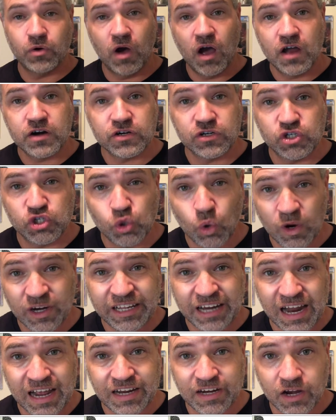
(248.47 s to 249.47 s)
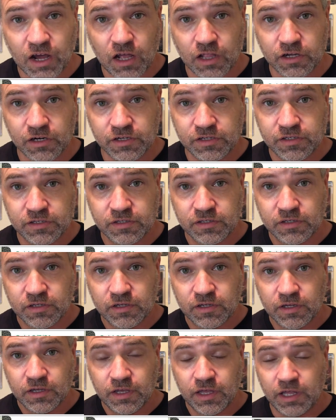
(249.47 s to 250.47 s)
$129,
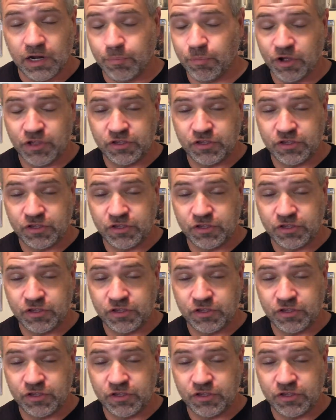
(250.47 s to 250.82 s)
and a bunch